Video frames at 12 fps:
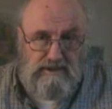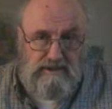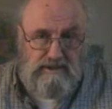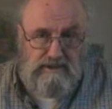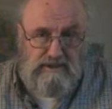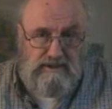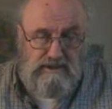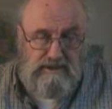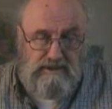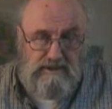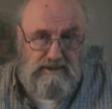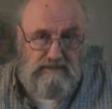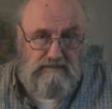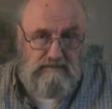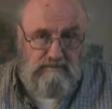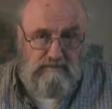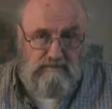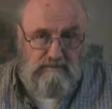And the
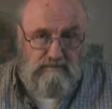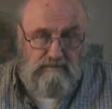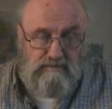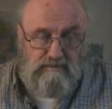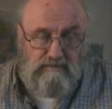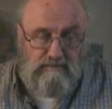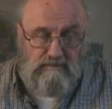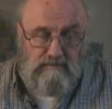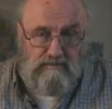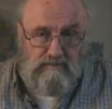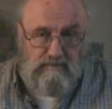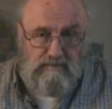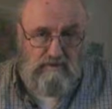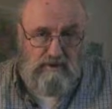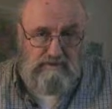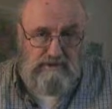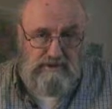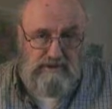uh,
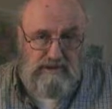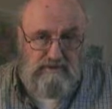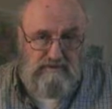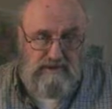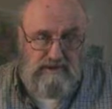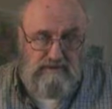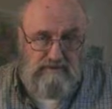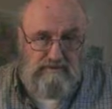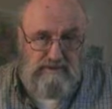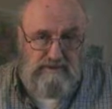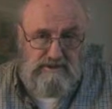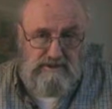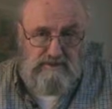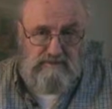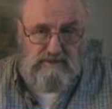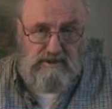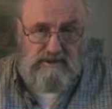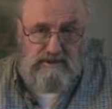corruption they affected was the
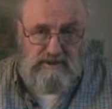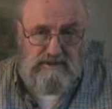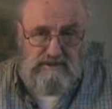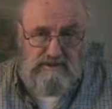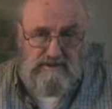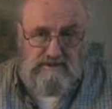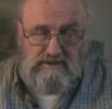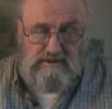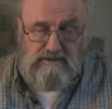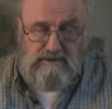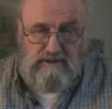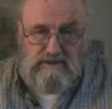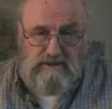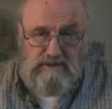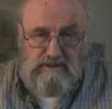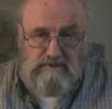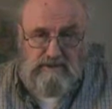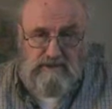politician,
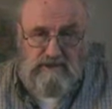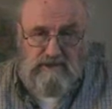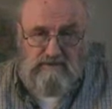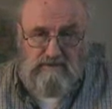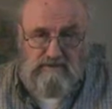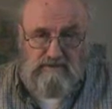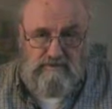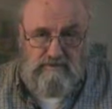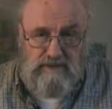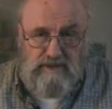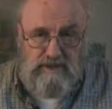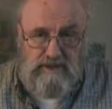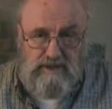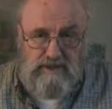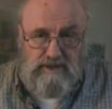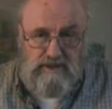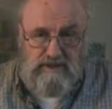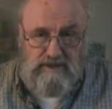many of whom are
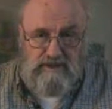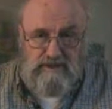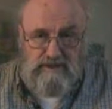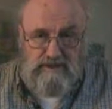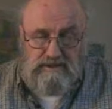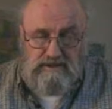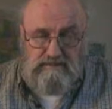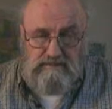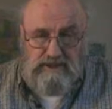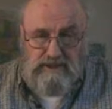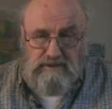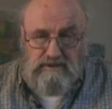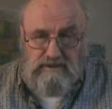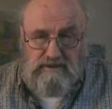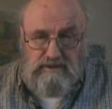uh, addicted to power.